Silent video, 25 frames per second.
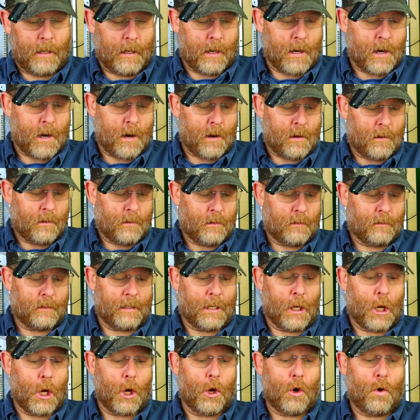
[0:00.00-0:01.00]
Uh,
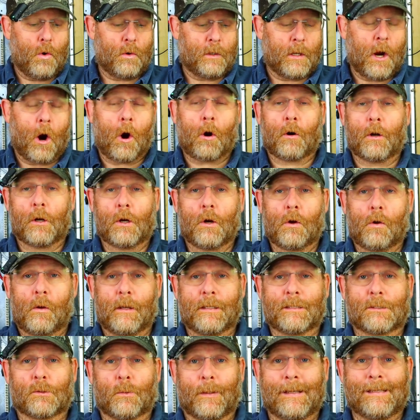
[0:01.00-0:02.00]
the code, the article
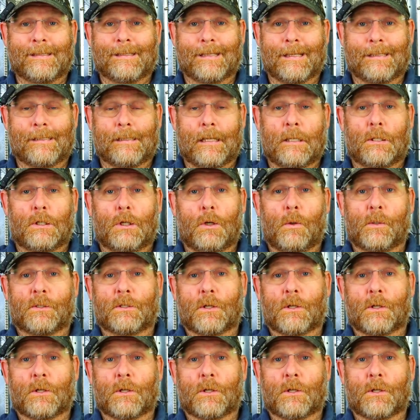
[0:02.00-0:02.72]
is 362.